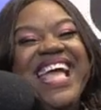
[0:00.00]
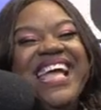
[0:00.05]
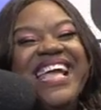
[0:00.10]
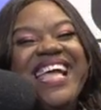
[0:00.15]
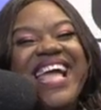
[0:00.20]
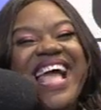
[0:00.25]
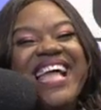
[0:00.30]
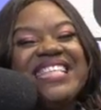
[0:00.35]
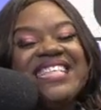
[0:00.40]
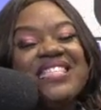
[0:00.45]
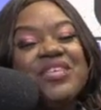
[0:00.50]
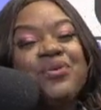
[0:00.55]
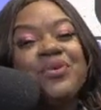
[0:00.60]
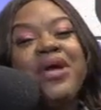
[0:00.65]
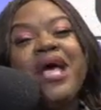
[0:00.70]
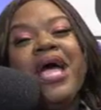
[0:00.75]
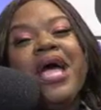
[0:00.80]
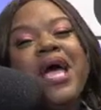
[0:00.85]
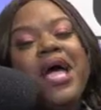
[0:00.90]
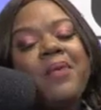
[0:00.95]
Got
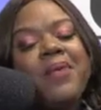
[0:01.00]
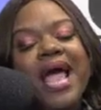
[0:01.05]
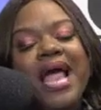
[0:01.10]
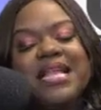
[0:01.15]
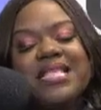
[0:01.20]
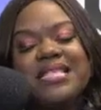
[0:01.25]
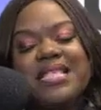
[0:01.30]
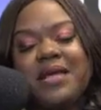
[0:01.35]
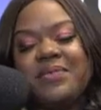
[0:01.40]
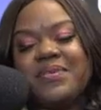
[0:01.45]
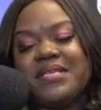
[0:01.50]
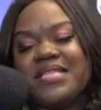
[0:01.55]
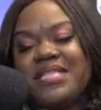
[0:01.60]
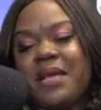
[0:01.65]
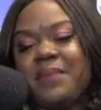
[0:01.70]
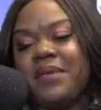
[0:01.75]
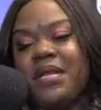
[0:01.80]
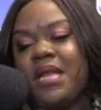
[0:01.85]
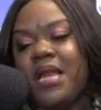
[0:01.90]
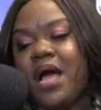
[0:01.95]
to say what's
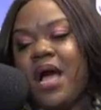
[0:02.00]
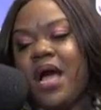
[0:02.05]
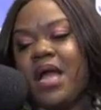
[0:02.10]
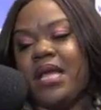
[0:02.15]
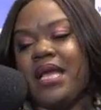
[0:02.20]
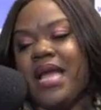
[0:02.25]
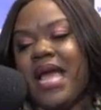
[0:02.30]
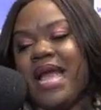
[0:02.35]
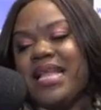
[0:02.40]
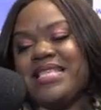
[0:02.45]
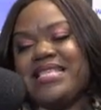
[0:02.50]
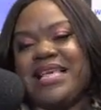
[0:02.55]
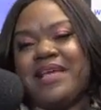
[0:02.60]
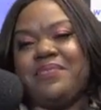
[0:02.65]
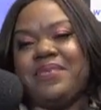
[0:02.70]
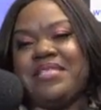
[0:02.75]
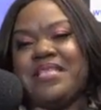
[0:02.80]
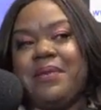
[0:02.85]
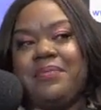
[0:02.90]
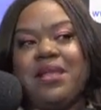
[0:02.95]
up to Lonnie.
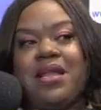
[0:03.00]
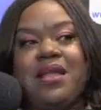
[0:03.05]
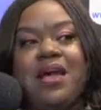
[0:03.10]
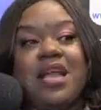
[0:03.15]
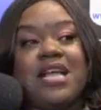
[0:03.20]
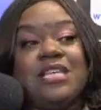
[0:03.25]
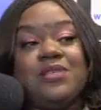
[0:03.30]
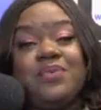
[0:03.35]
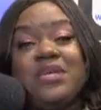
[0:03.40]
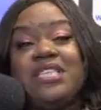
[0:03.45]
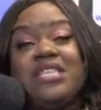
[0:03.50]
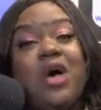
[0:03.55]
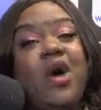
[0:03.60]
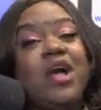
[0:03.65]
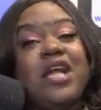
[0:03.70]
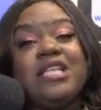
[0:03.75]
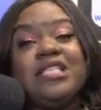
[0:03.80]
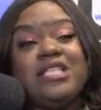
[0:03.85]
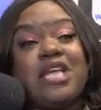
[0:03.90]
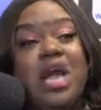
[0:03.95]
Because we
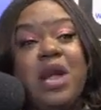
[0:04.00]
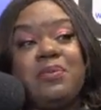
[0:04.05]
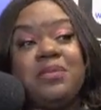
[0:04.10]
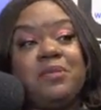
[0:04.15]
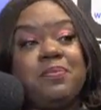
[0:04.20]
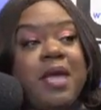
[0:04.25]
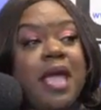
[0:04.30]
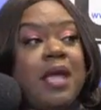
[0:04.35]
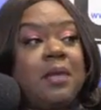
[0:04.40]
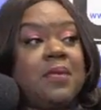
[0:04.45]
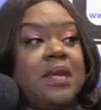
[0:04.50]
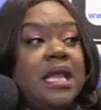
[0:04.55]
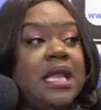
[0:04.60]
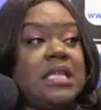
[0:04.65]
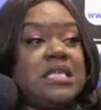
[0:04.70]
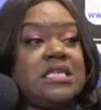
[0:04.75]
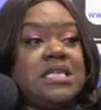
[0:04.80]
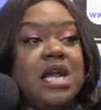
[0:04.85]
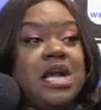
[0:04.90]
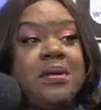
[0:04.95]
talking Terps, baby.
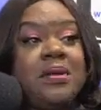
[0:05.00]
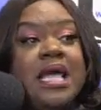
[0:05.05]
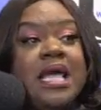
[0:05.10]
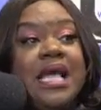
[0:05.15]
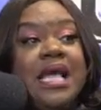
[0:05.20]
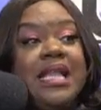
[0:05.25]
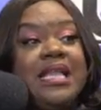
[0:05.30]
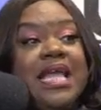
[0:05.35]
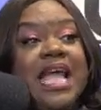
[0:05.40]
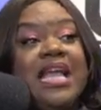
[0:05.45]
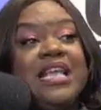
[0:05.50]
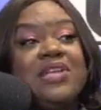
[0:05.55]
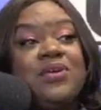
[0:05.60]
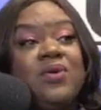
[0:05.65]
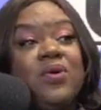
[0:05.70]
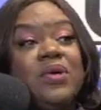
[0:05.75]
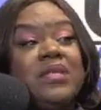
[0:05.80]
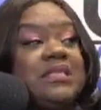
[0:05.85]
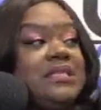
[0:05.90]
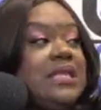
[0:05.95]
And they
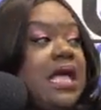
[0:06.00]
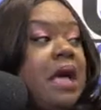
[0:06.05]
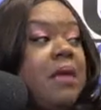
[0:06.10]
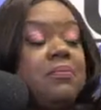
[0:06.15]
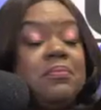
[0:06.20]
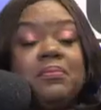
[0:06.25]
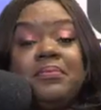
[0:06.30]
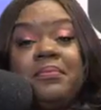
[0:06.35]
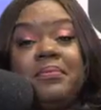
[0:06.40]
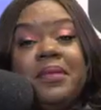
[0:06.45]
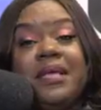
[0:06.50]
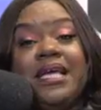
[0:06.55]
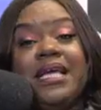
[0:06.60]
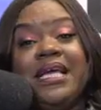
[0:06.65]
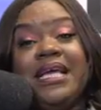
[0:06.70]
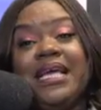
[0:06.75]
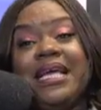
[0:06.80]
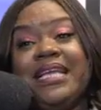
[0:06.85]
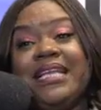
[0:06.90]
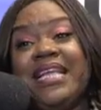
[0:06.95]
doing something
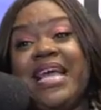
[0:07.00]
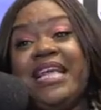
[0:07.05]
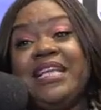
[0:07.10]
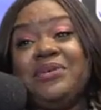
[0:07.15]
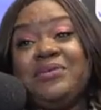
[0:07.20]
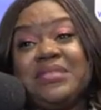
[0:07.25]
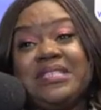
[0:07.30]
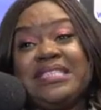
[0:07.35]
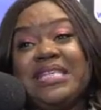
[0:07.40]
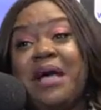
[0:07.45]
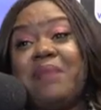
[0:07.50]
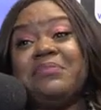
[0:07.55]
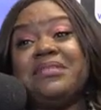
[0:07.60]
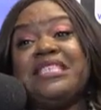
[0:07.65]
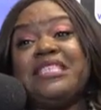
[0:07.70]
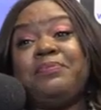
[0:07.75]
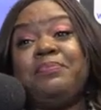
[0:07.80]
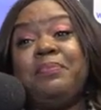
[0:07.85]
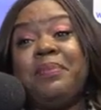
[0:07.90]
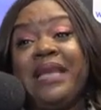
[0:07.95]

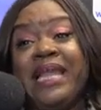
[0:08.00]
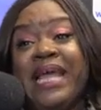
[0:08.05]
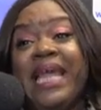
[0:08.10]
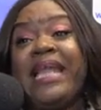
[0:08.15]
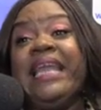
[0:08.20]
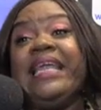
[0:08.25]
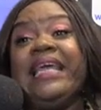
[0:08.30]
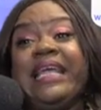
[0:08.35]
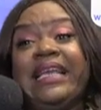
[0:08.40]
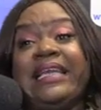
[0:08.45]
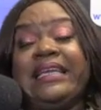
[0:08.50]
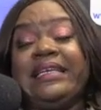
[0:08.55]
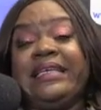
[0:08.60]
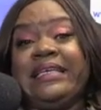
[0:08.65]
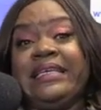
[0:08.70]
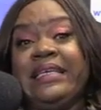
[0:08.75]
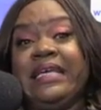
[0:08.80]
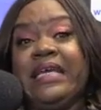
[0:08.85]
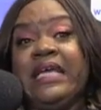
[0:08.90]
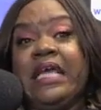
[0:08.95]
splendid.
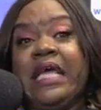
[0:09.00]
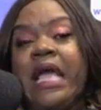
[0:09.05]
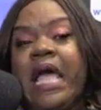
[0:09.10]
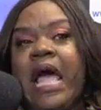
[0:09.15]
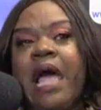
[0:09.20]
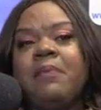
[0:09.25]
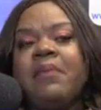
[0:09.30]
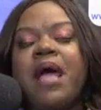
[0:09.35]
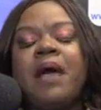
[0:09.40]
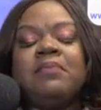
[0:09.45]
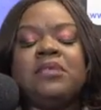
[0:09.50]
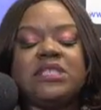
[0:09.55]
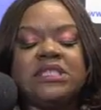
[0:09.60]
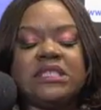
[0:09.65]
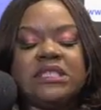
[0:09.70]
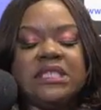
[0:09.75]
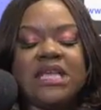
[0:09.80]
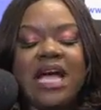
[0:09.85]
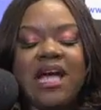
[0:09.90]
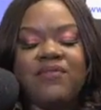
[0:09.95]
I'm just
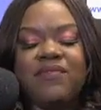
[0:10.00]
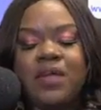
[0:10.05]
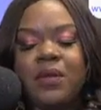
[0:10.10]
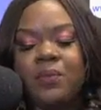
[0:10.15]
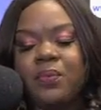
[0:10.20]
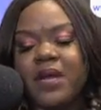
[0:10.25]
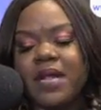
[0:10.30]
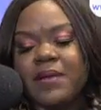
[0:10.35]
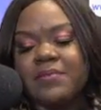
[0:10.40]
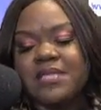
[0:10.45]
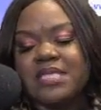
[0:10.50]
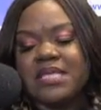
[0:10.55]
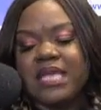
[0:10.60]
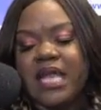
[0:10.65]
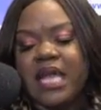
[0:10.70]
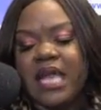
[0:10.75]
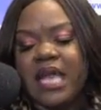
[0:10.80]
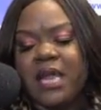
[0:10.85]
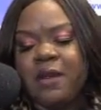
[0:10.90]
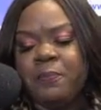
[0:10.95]
loving what I'm
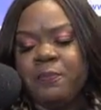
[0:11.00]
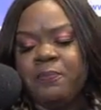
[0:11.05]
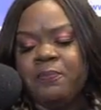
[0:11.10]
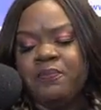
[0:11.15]
seeing